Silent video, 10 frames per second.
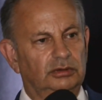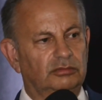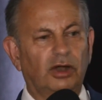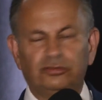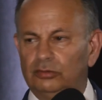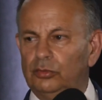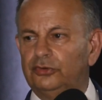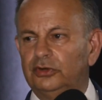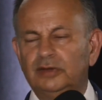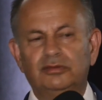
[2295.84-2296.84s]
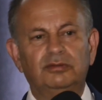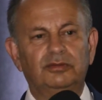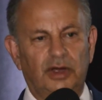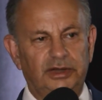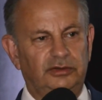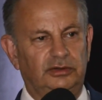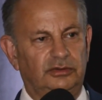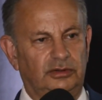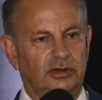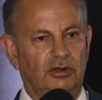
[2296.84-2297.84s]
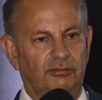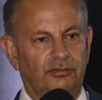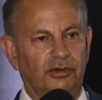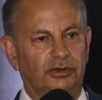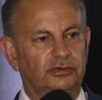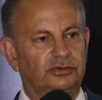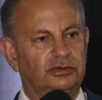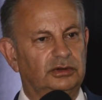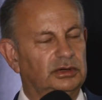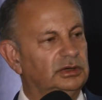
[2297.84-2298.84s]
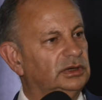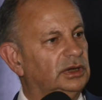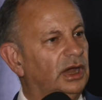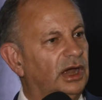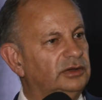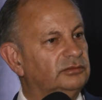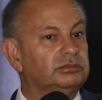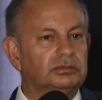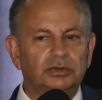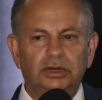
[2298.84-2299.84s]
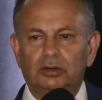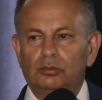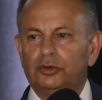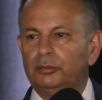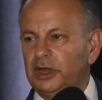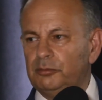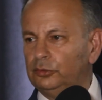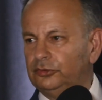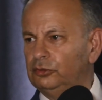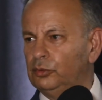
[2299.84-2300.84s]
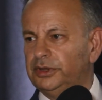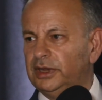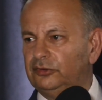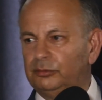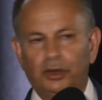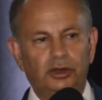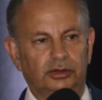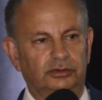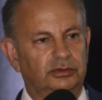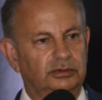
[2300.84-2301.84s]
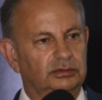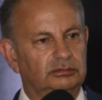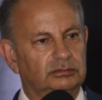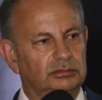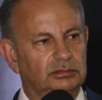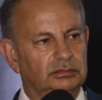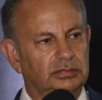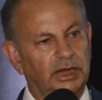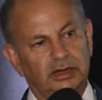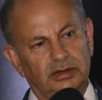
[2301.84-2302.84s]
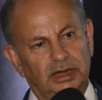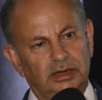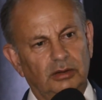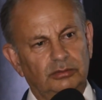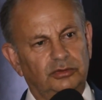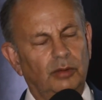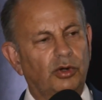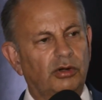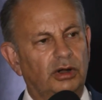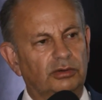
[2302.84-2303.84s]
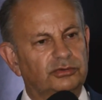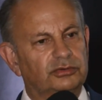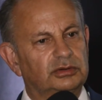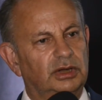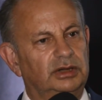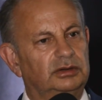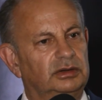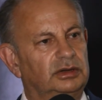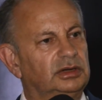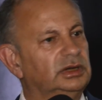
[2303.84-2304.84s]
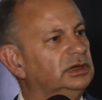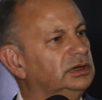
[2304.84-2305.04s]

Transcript: Russia wasn't even invited to the conference. And, you know, what do people do when they're spurned? They, get, they go somewhere else. And